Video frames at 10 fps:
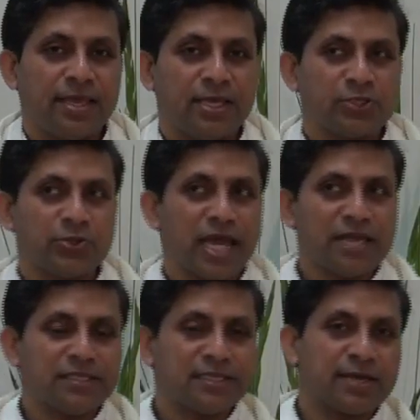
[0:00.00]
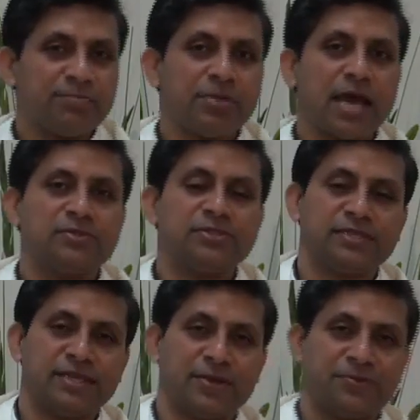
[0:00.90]
So that is the
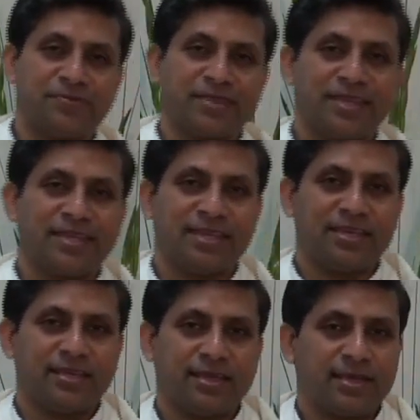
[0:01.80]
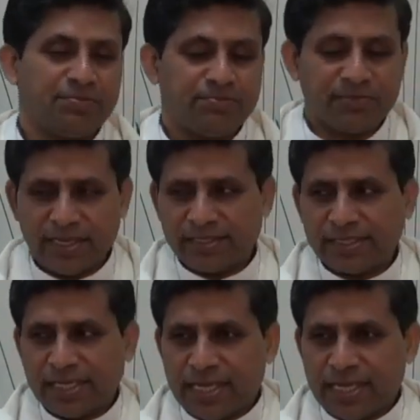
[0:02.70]
comparison now. The com- it's,